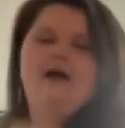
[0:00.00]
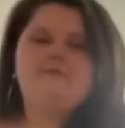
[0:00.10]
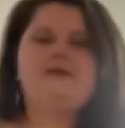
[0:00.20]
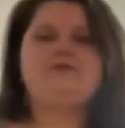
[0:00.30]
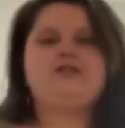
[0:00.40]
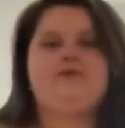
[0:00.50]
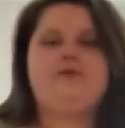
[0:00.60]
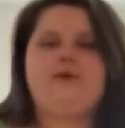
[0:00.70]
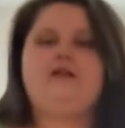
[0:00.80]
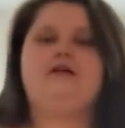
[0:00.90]
I mean, with a little bit
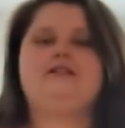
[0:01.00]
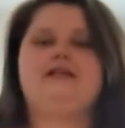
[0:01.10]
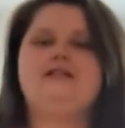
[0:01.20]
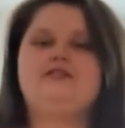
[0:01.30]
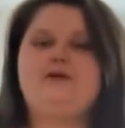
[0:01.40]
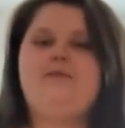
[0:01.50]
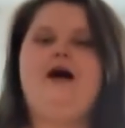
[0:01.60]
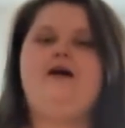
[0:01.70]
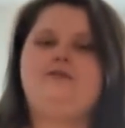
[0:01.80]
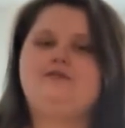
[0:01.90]
of weight loss, like these three
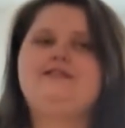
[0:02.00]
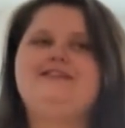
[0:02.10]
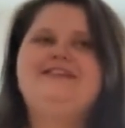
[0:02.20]
pounds,